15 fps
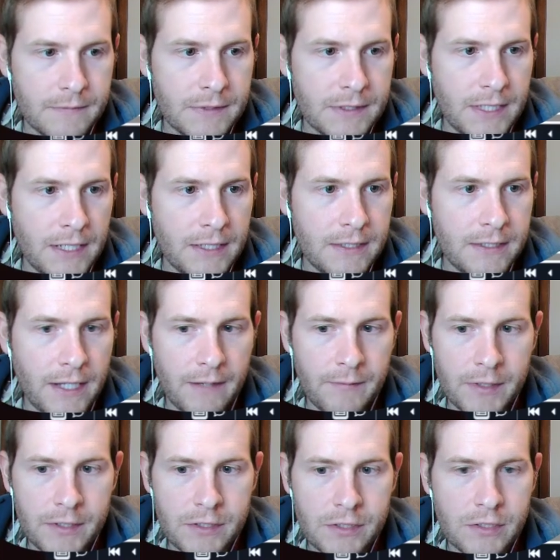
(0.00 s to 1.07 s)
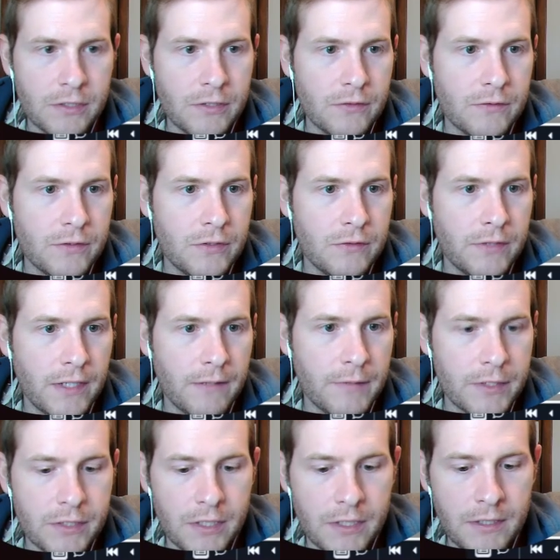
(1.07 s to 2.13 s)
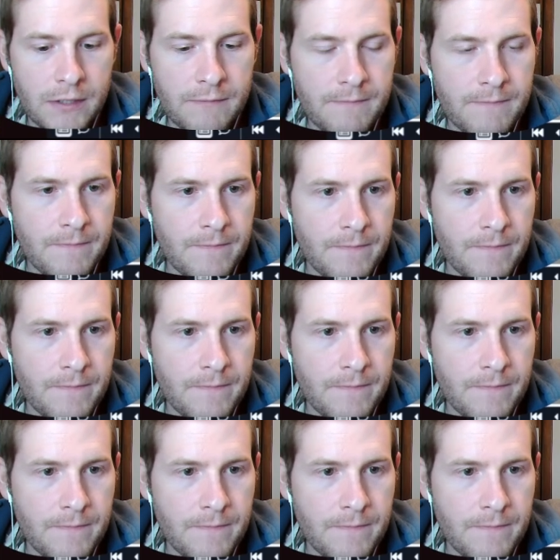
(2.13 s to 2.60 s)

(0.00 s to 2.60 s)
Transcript: Take the damage to do 2 damage to him.